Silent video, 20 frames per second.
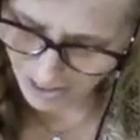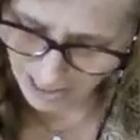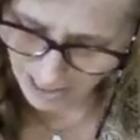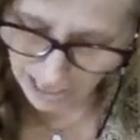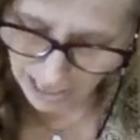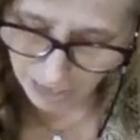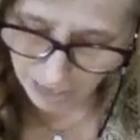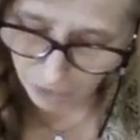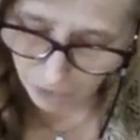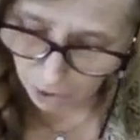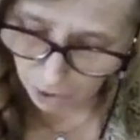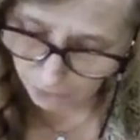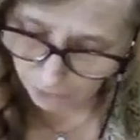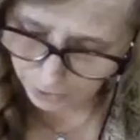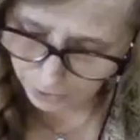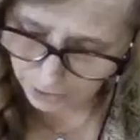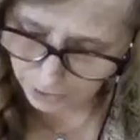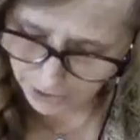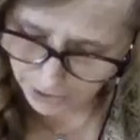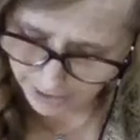I've
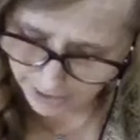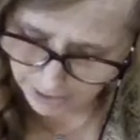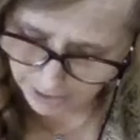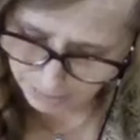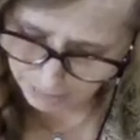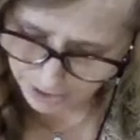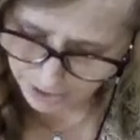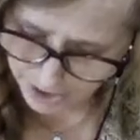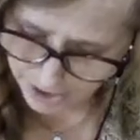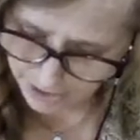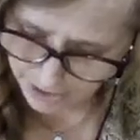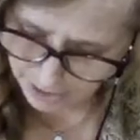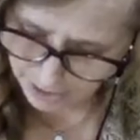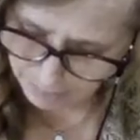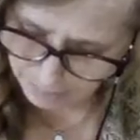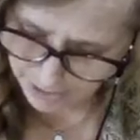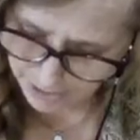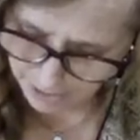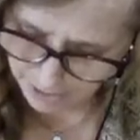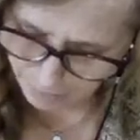also cleaned up a stinky
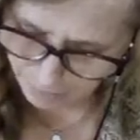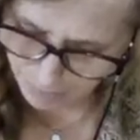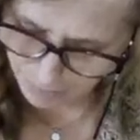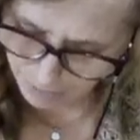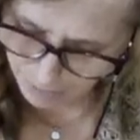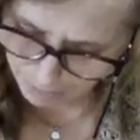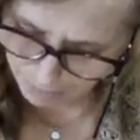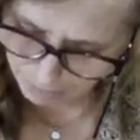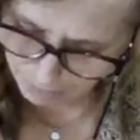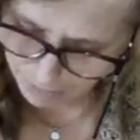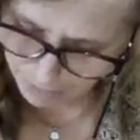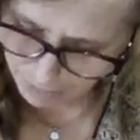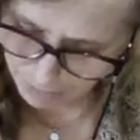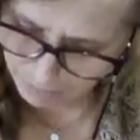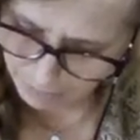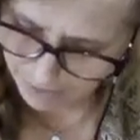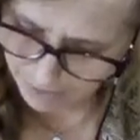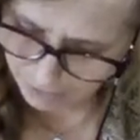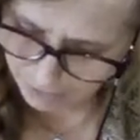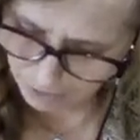pile of puppy
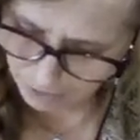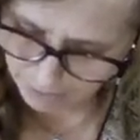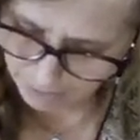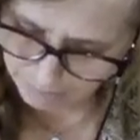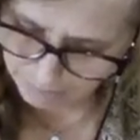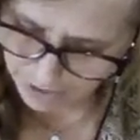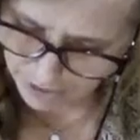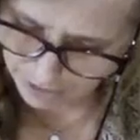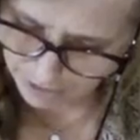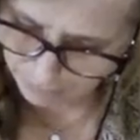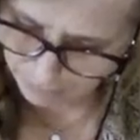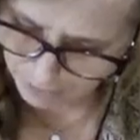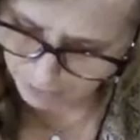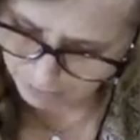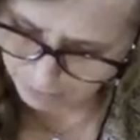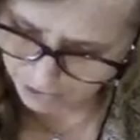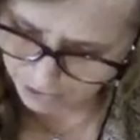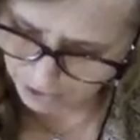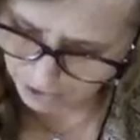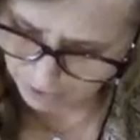poop. I've scrubbed muddy
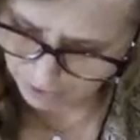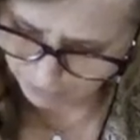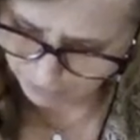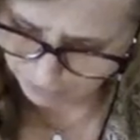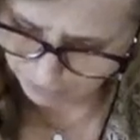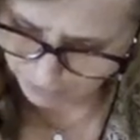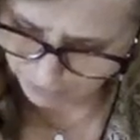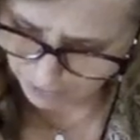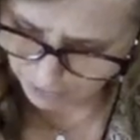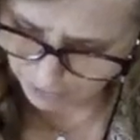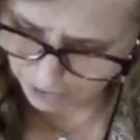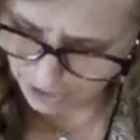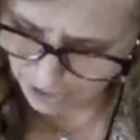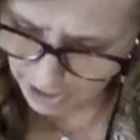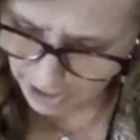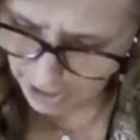footprints off the floor.